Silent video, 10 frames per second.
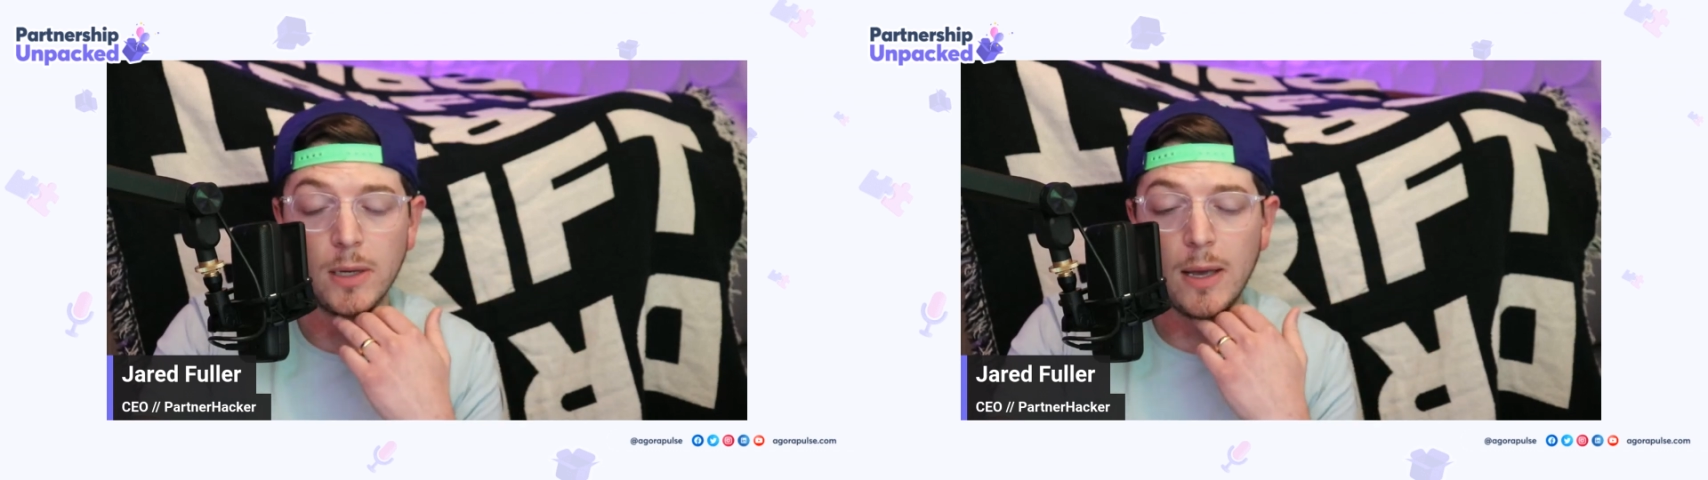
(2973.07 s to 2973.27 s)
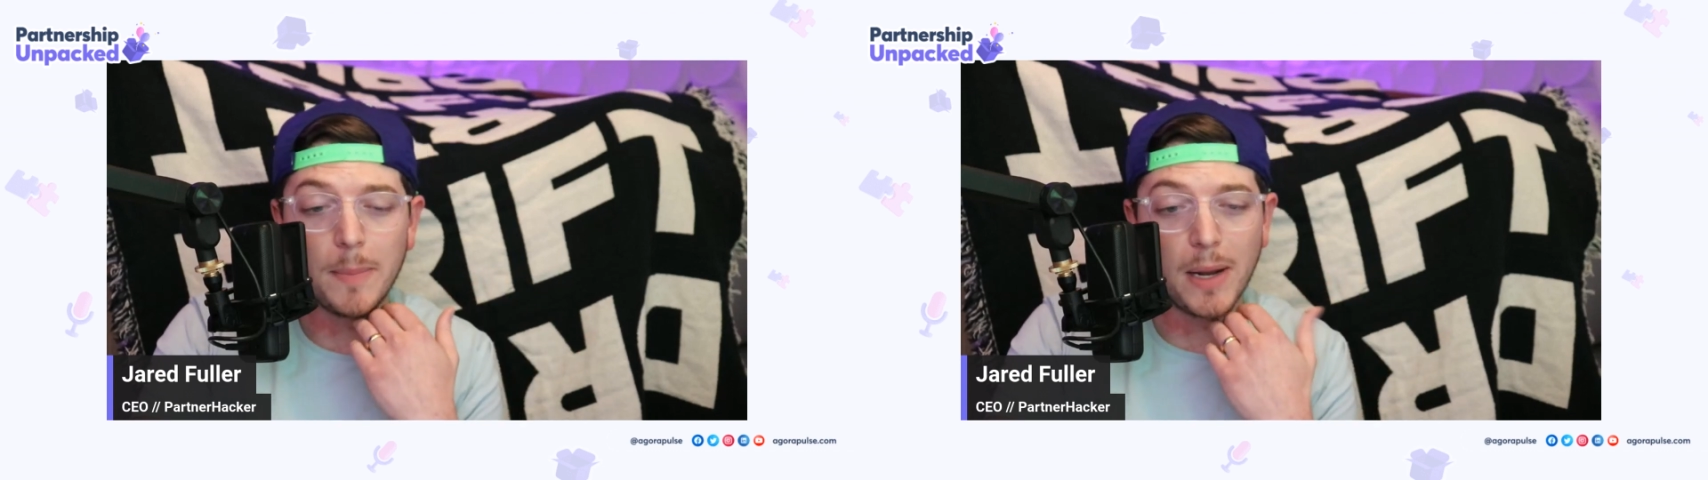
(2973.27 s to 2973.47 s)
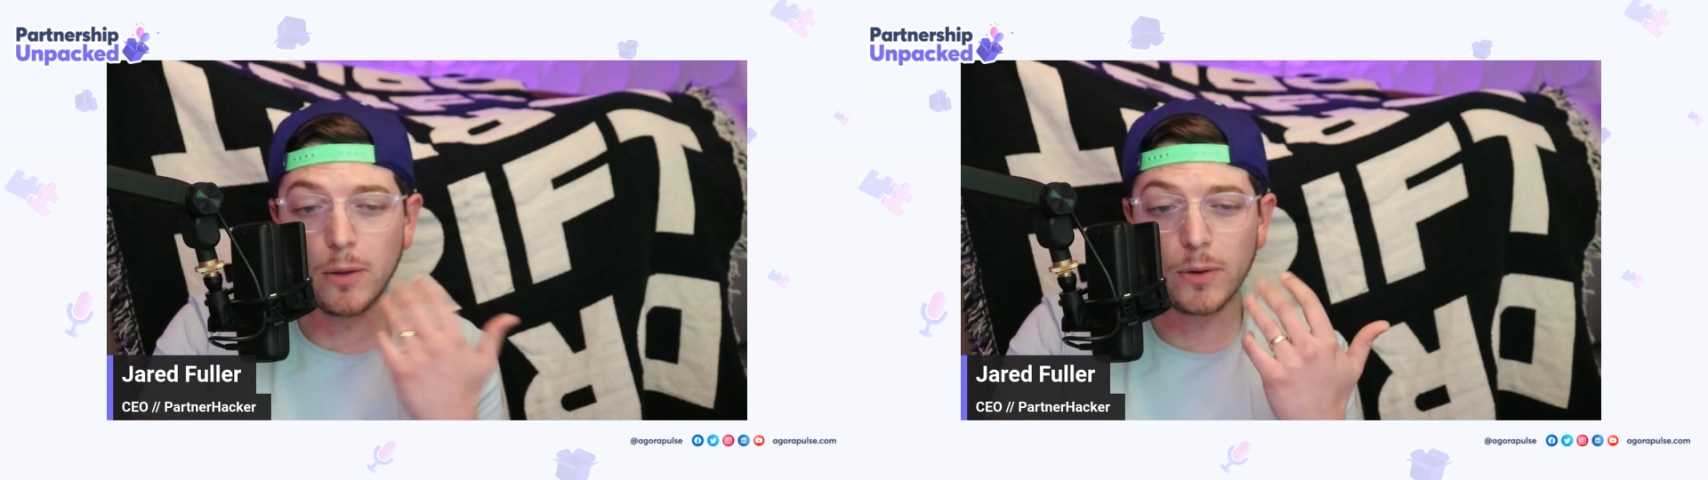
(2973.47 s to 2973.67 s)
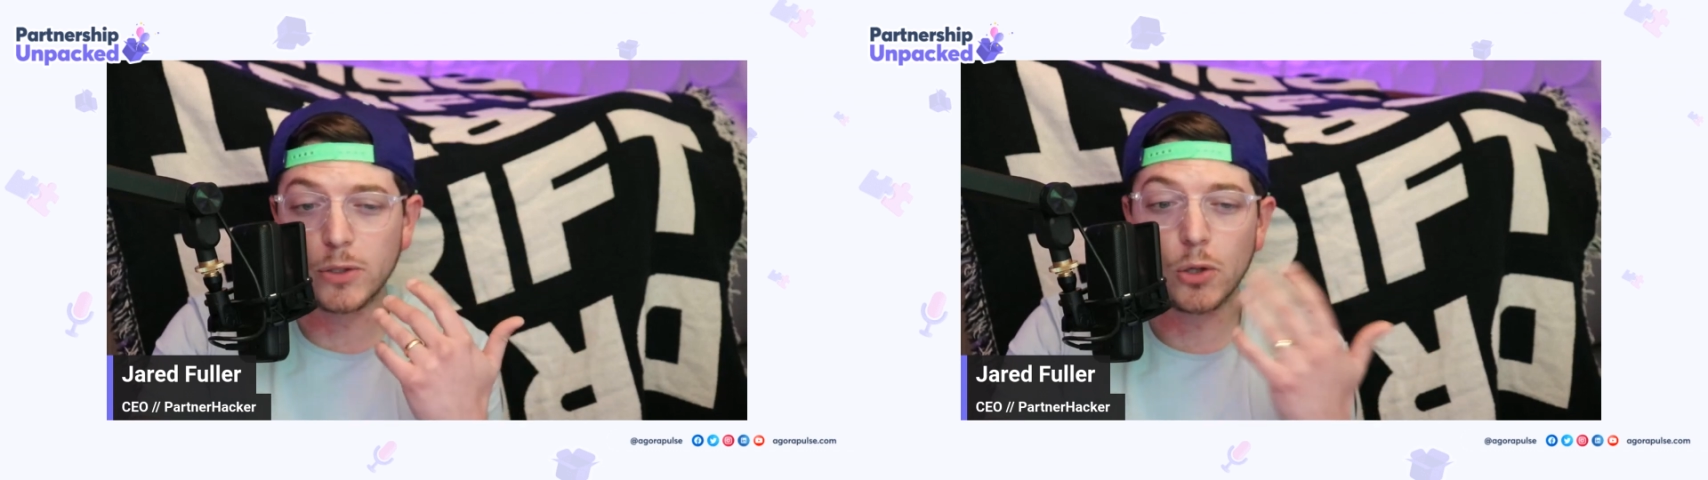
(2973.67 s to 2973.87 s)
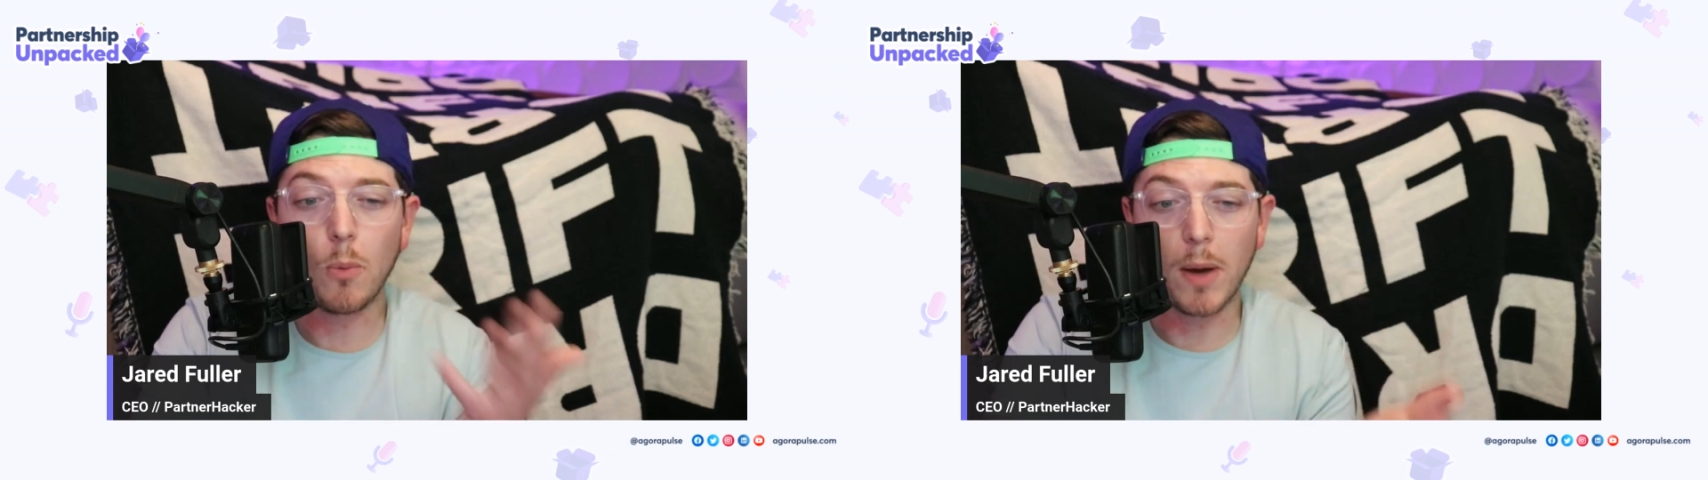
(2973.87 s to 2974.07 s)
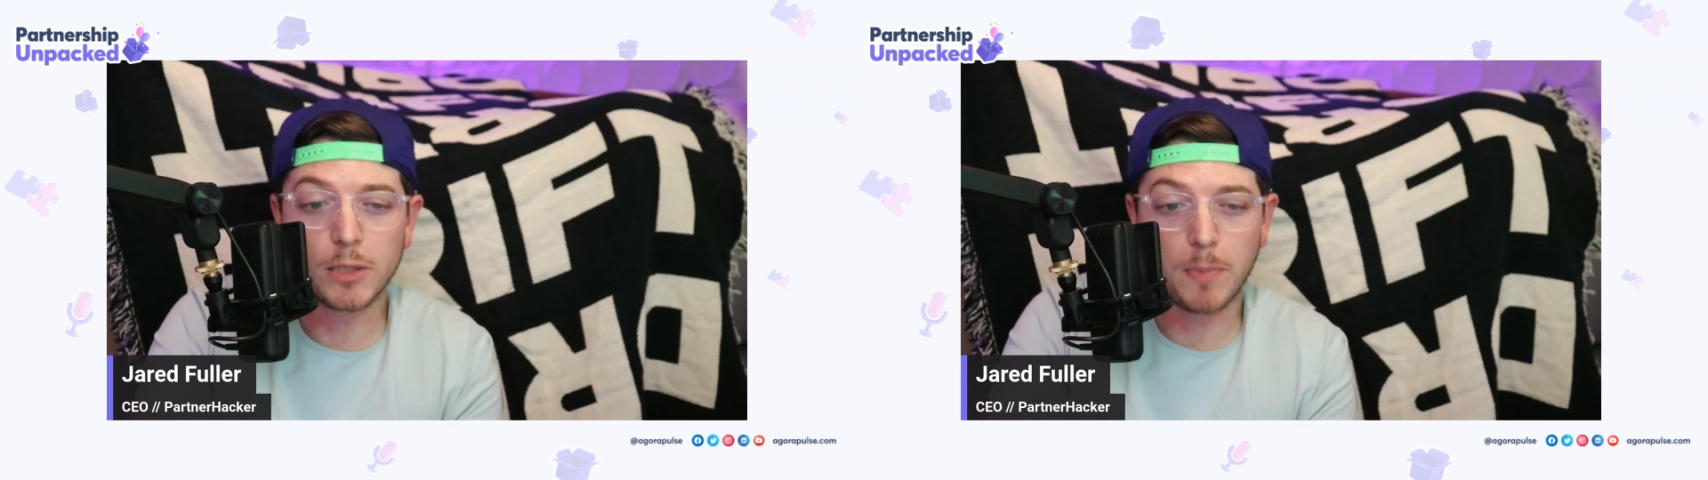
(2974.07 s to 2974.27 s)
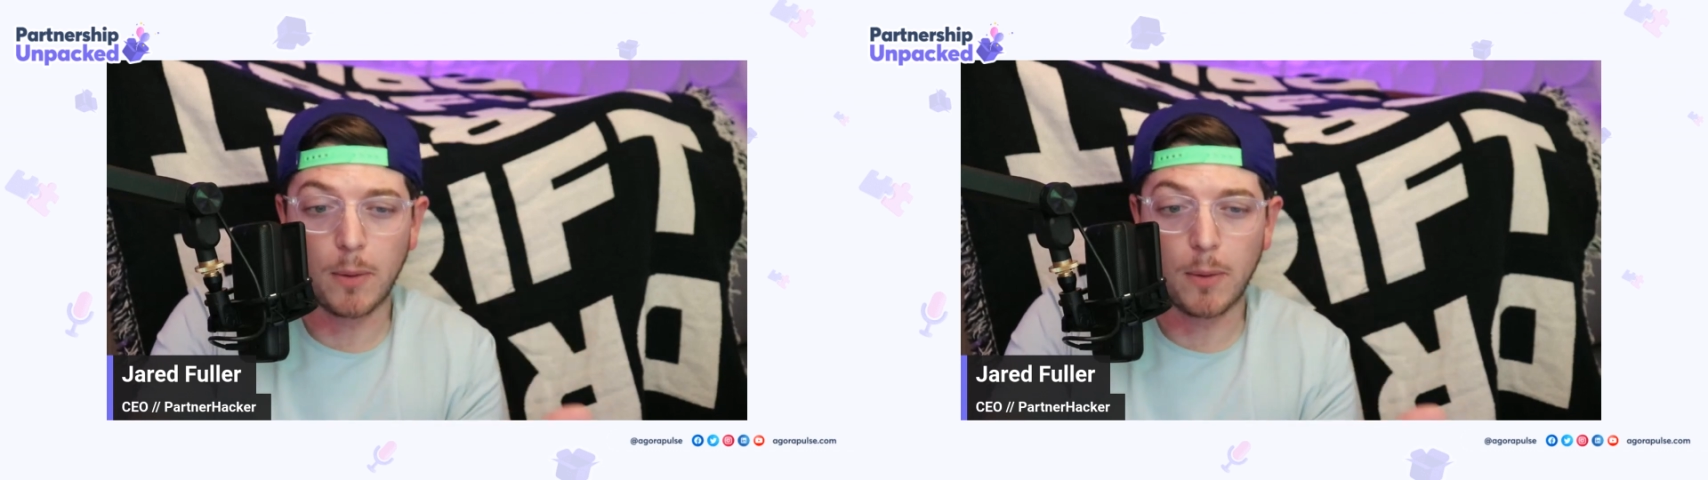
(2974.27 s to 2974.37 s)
I learned so much by